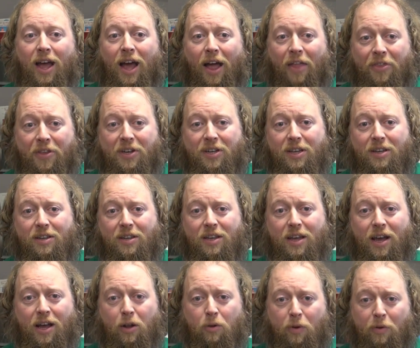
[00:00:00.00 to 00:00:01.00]
At the
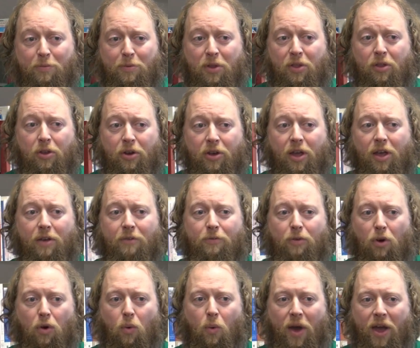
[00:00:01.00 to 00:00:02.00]
DTL, we've been looking
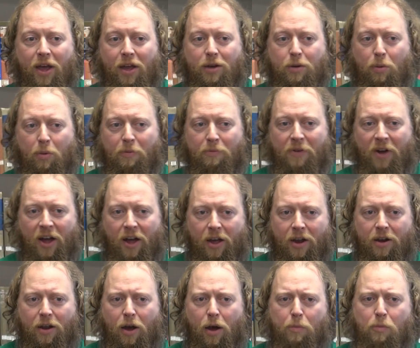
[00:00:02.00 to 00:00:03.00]
for a way to
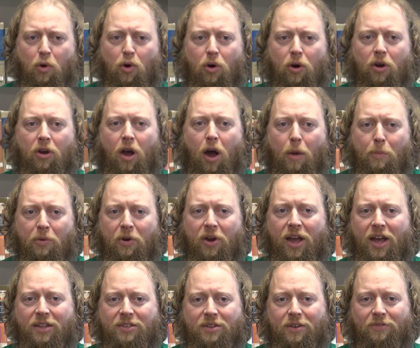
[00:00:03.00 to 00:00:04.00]
provide a more
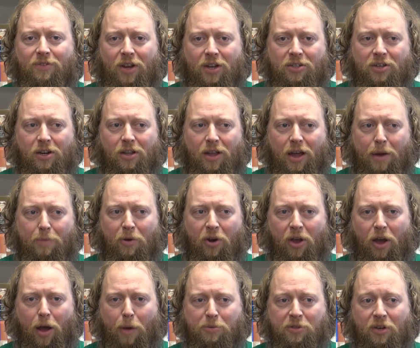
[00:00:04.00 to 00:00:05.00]
comprehensive digital
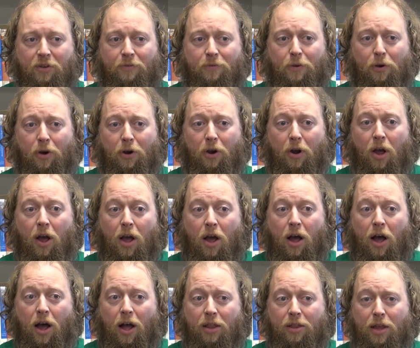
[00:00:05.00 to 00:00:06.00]
library option for
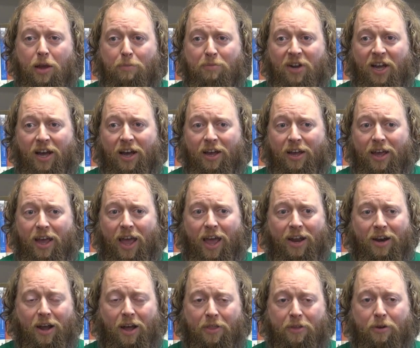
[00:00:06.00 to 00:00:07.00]
alumni
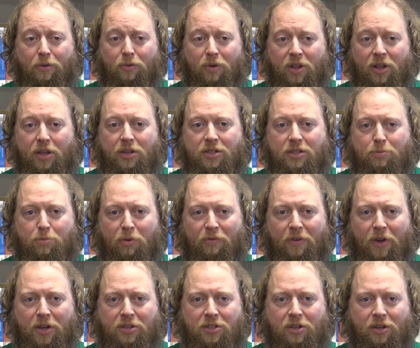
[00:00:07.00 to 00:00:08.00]
and other religious
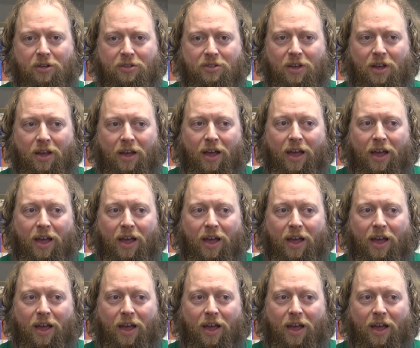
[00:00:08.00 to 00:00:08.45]
professionals.